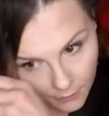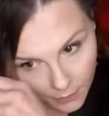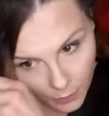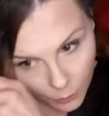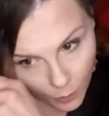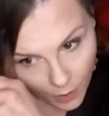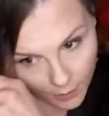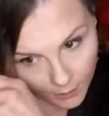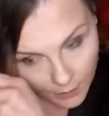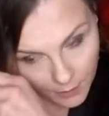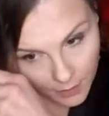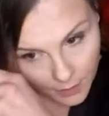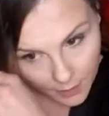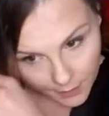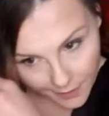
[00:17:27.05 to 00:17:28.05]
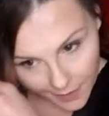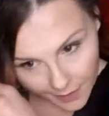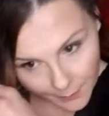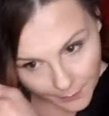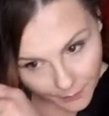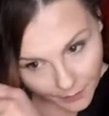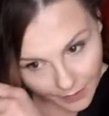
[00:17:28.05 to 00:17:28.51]
You want to kind
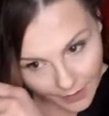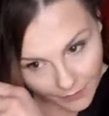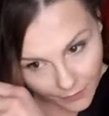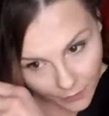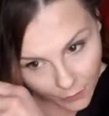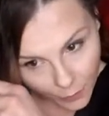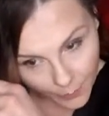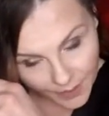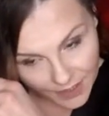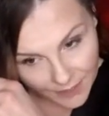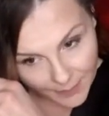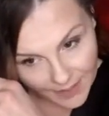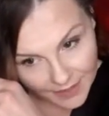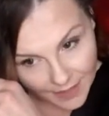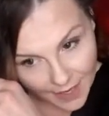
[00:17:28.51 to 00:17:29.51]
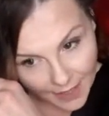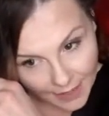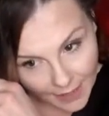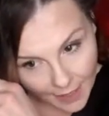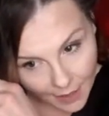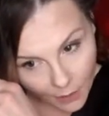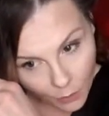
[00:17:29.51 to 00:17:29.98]
of leave a little bit of space
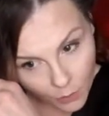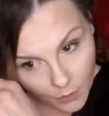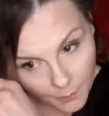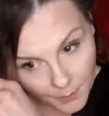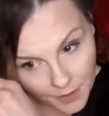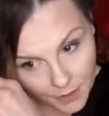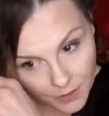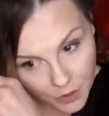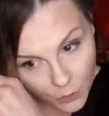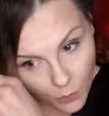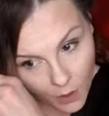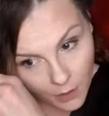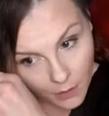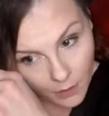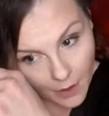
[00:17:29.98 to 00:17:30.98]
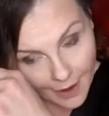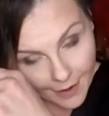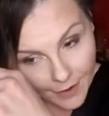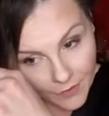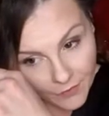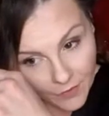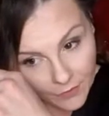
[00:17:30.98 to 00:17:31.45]
anyhow, because you want to
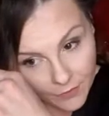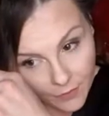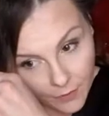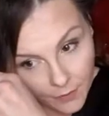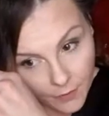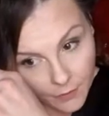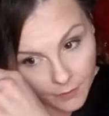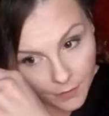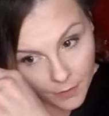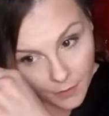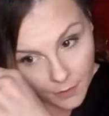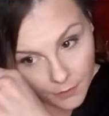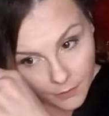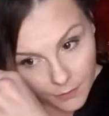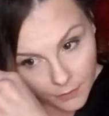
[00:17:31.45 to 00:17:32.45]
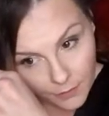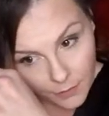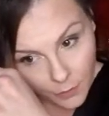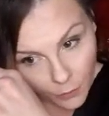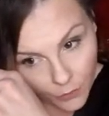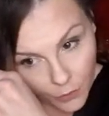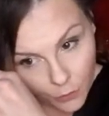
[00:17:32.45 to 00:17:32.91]
have the,
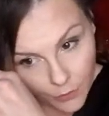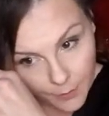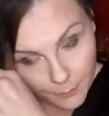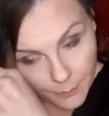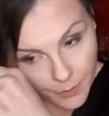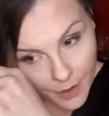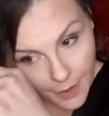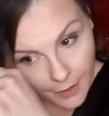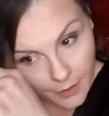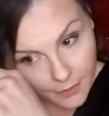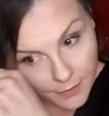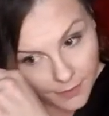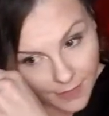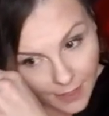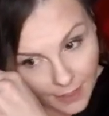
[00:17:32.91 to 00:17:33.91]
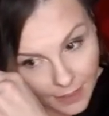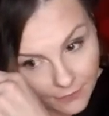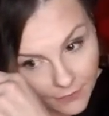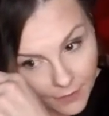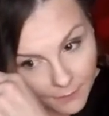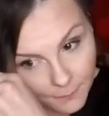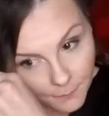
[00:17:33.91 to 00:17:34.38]
you know, the crimp kind of stay
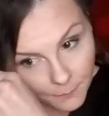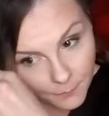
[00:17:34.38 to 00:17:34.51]
even.